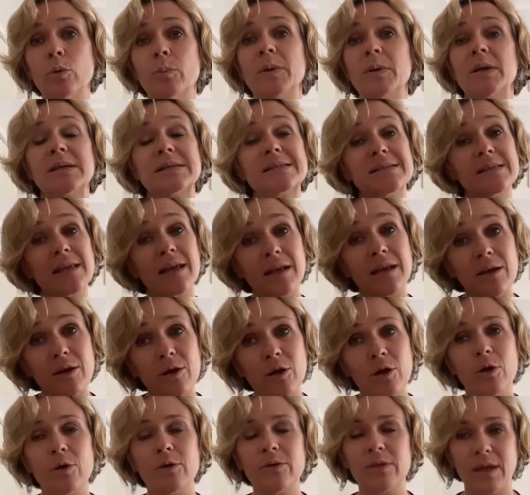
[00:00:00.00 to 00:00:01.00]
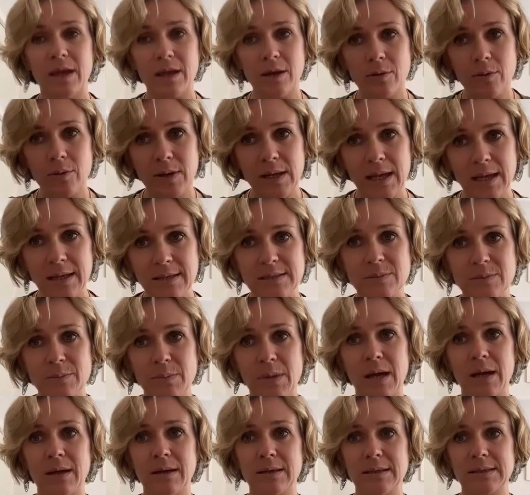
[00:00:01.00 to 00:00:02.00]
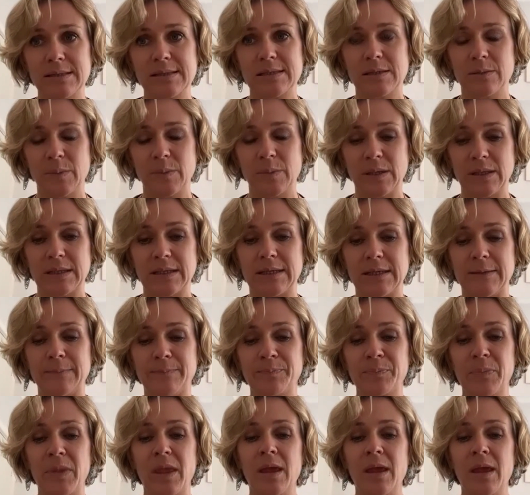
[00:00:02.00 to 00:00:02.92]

because they know that creates market stability.